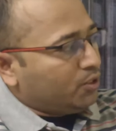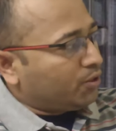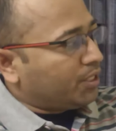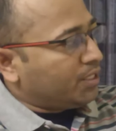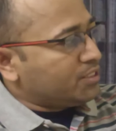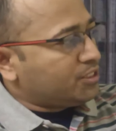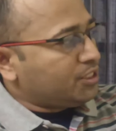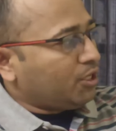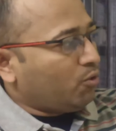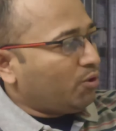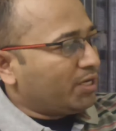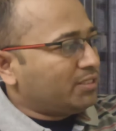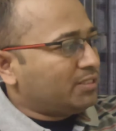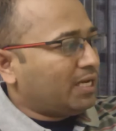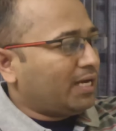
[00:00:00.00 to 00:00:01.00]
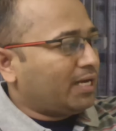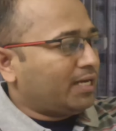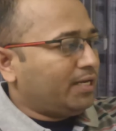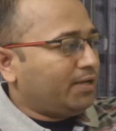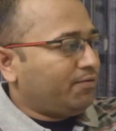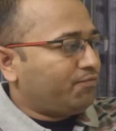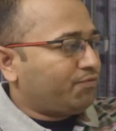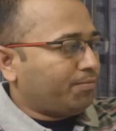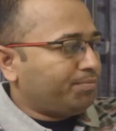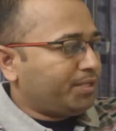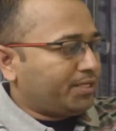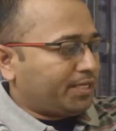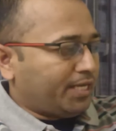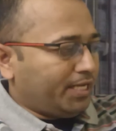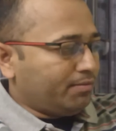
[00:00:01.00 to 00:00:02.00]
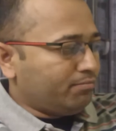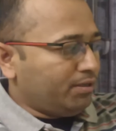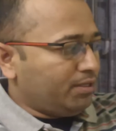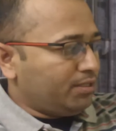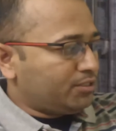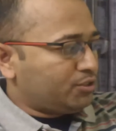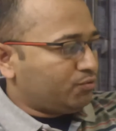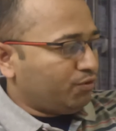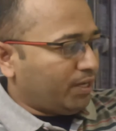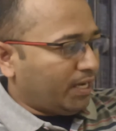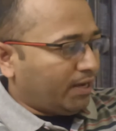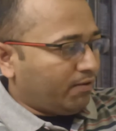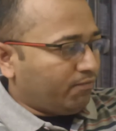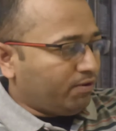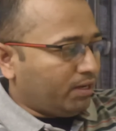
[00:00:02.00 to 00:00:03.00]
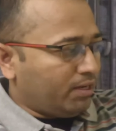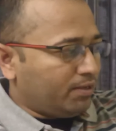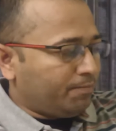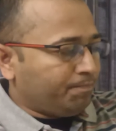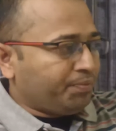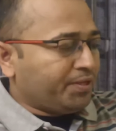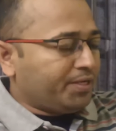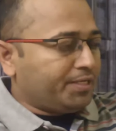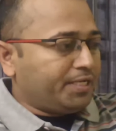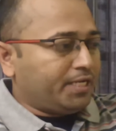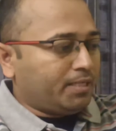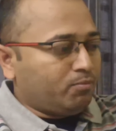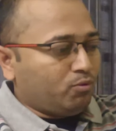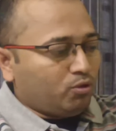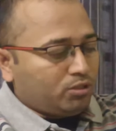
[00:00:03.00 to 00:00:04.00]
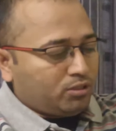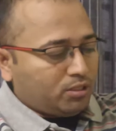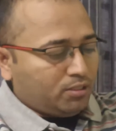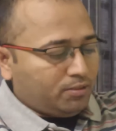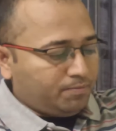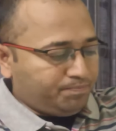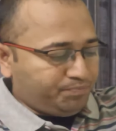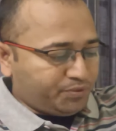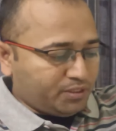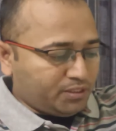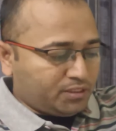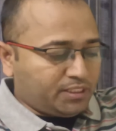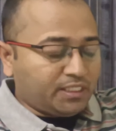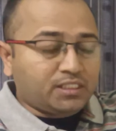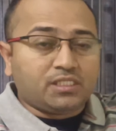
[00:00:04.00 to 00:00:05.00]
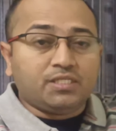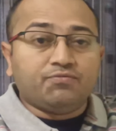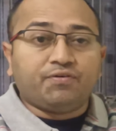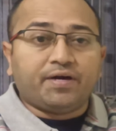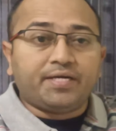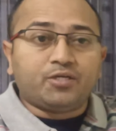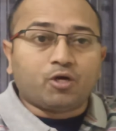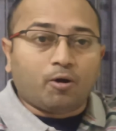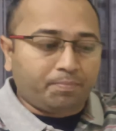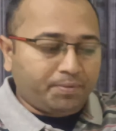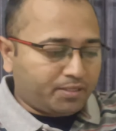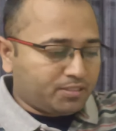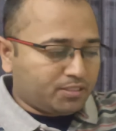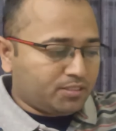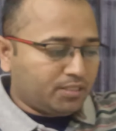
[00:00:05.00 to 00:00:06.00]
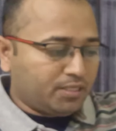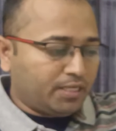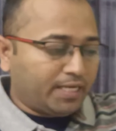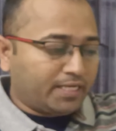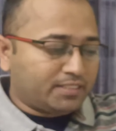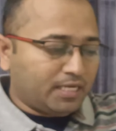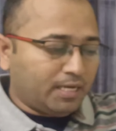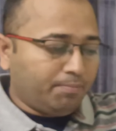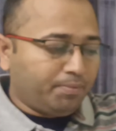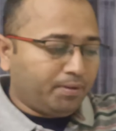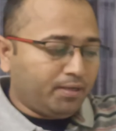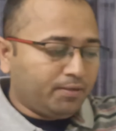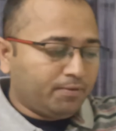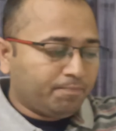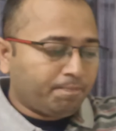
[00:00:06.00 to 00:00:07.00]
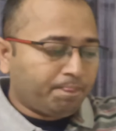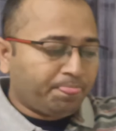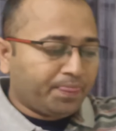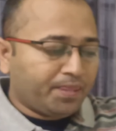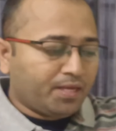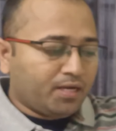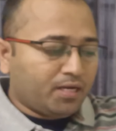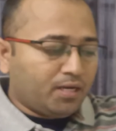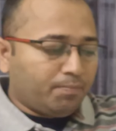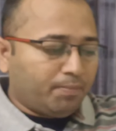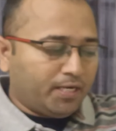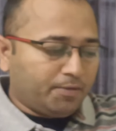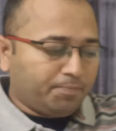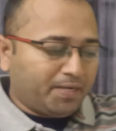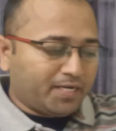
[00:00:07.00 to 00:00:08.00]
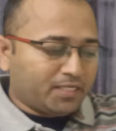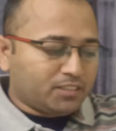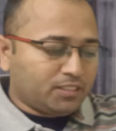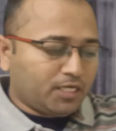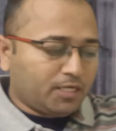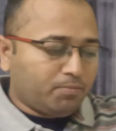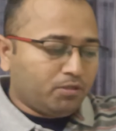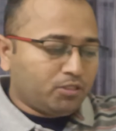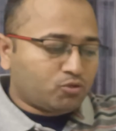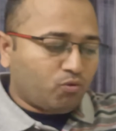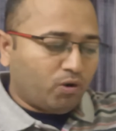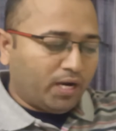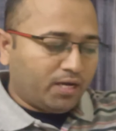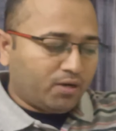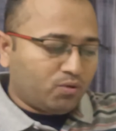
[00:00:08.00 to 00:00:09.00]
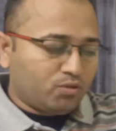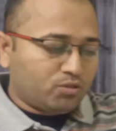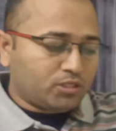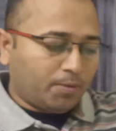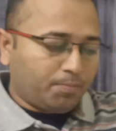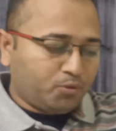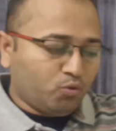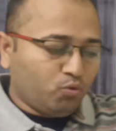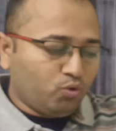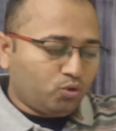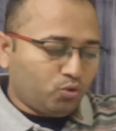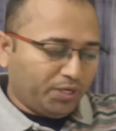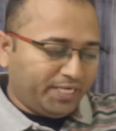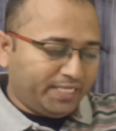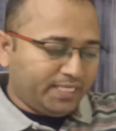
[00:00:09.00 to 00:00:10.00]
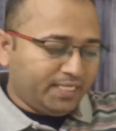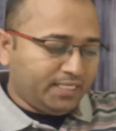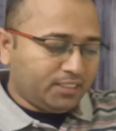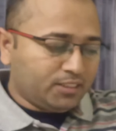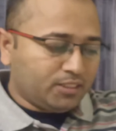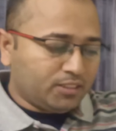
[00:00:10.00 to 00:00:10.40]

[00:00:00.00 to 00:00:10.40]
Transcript: you can see how exactly from the tables we have near about 65 topics example multiplication table square roots up to 20